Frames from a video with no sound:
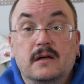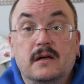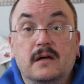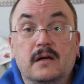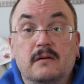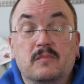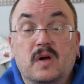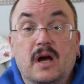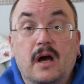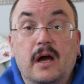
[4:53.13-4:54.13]

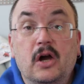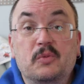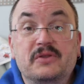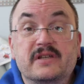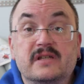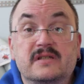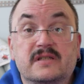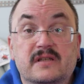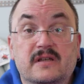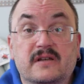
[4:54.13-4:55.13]
I hope this
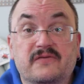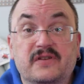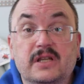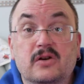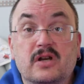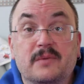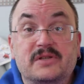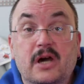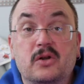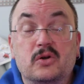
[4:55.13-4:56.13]
video comes
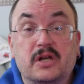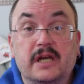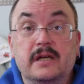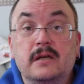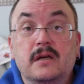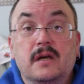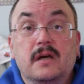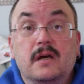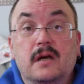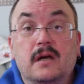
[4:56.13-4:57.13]
out okay
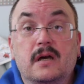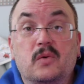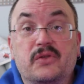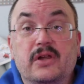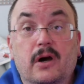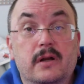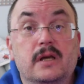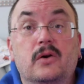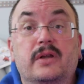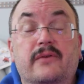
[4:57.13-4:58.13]
with the
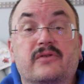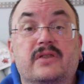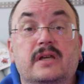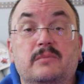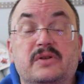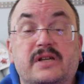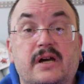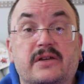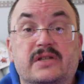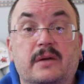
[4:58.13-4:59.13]
audio and everything,
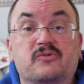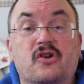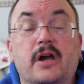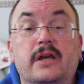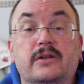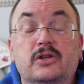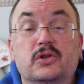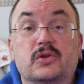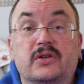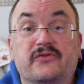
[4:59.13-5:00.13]
because I'm trying a
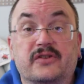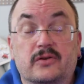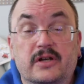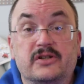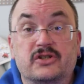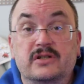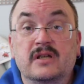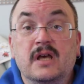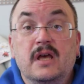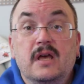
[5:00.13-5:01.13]
new configuration
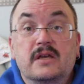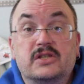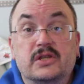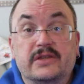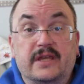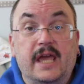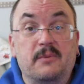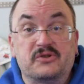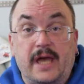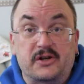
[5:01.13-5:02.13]
so that the
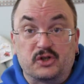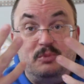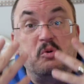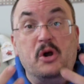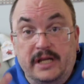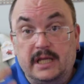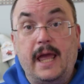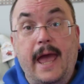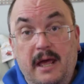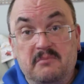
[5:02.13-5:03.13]
camera's actually pointing
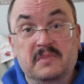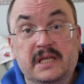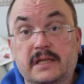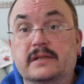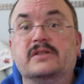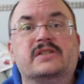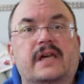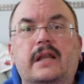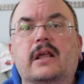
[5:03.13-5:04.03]
at me instead